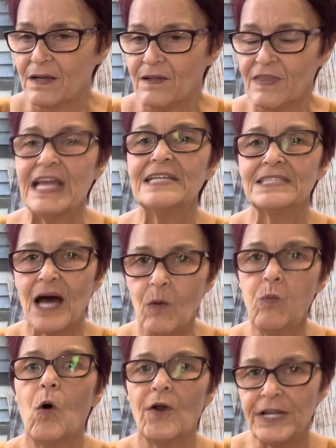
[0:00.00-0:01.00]
things that I
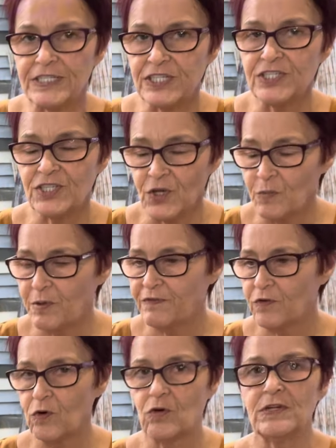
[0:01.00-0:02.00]
wanted to do
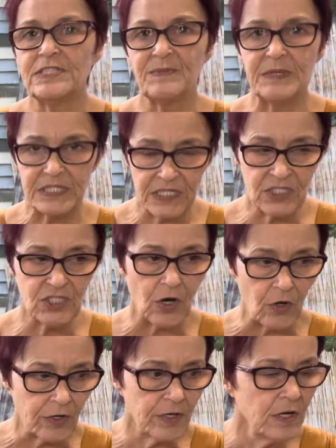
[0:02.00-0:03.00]
before Christmas are
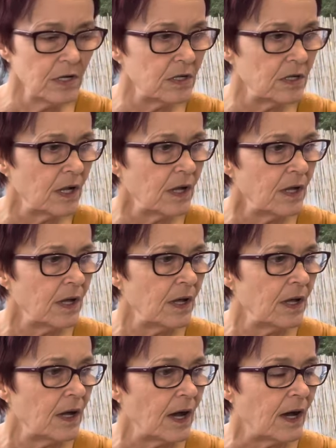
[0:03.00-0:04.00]
done.
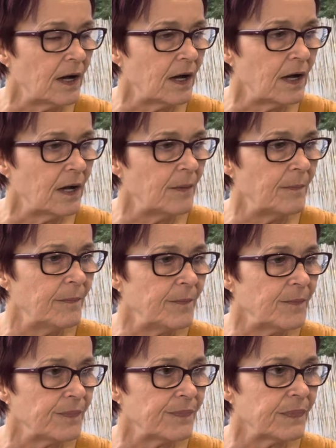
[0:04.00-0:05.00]
And
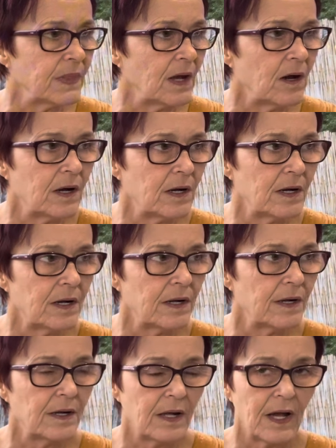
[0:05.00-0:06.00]

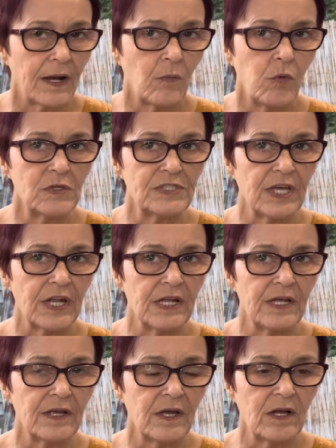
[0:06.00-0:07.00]
I was
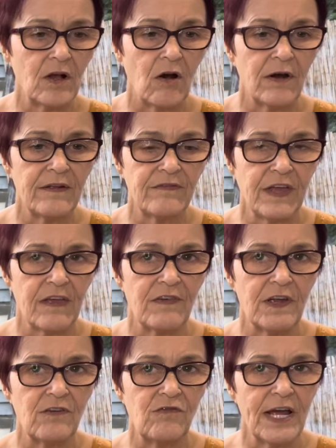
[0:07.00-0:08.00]
gonna kind of give
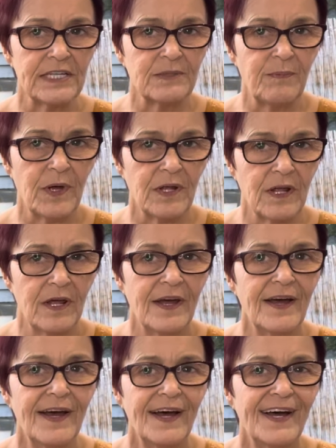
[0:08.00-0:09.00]
it a rest, but
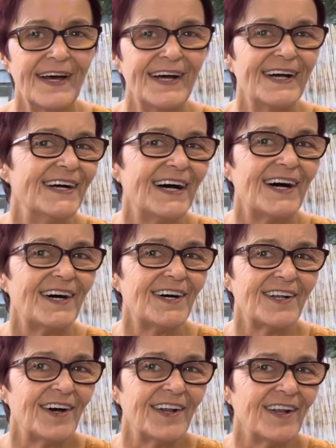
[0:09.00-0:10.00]
I
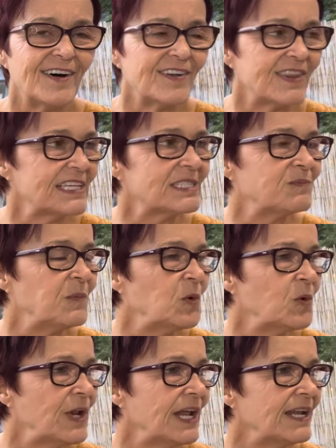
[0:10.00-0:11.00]
don't know, this
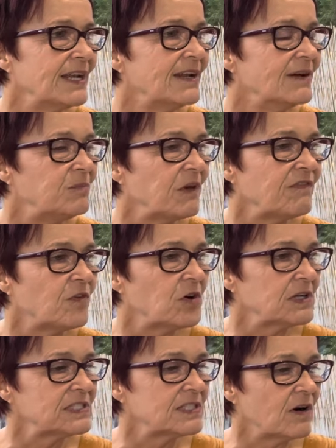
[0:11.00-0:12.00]
morning before I
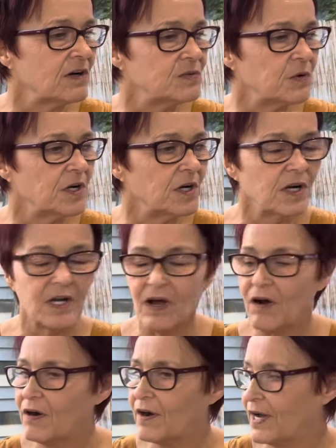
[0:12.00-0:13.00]
started work
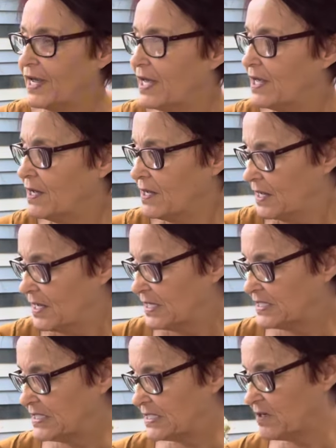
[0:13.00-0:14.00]
I
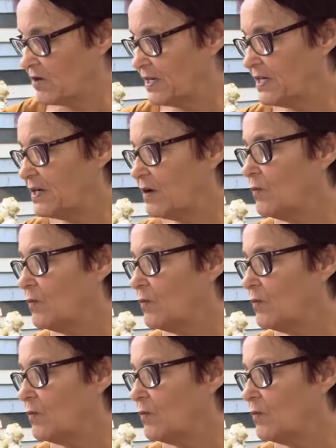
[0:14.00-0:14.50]
decided I